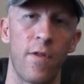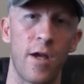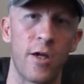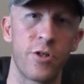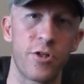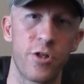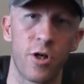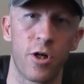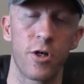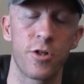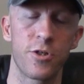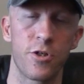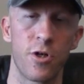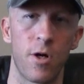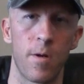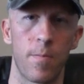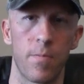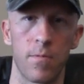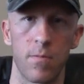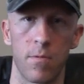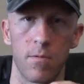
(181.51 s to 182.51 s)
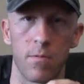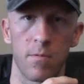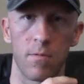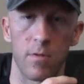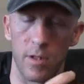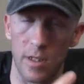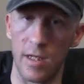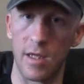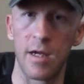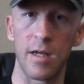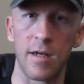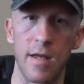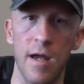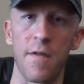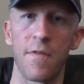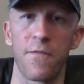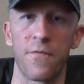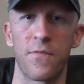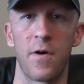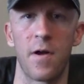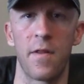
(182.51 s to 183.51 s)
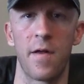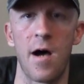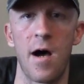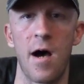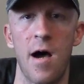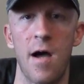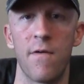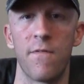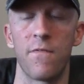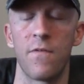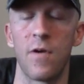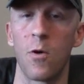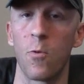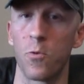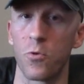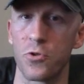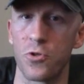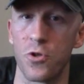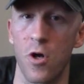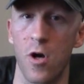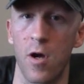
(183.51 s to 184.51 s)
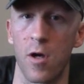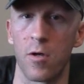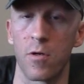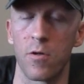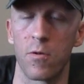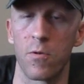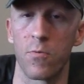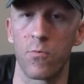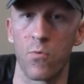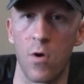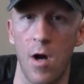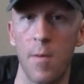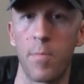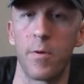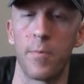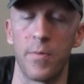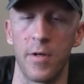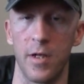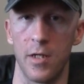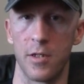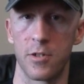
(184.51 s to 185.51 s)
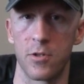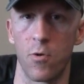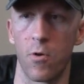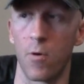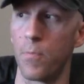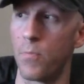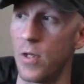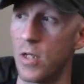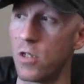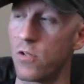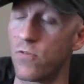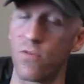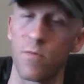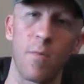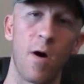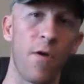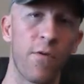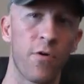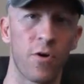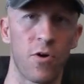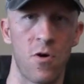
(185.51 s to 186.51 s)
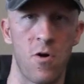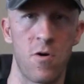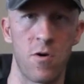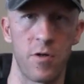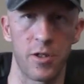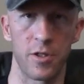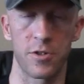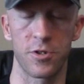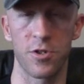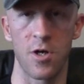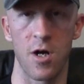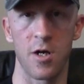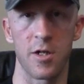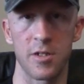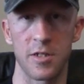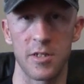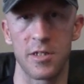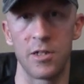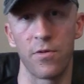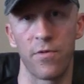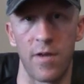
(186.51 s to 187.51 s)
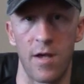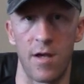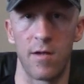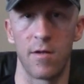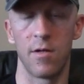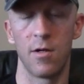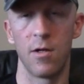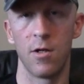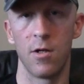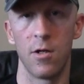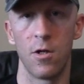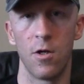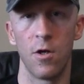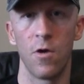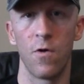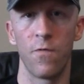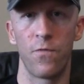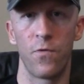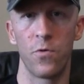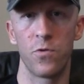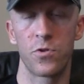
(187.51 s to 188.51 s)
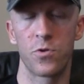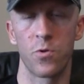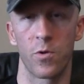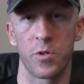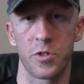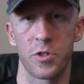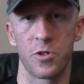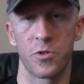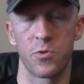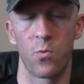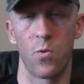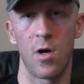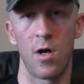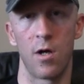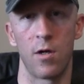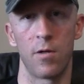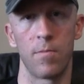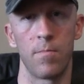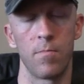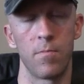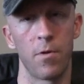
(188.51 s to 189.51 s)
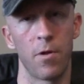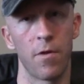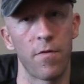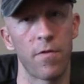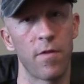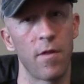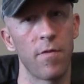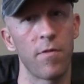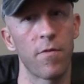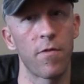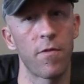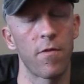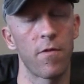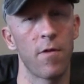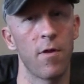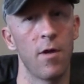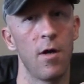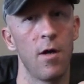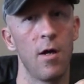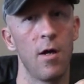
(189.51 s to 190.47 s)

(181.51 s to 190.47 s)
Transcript: that sugar syrup leaking down the front of the hive, it will draw robber bees or bees from other colonies trying to steal that food source as well. Since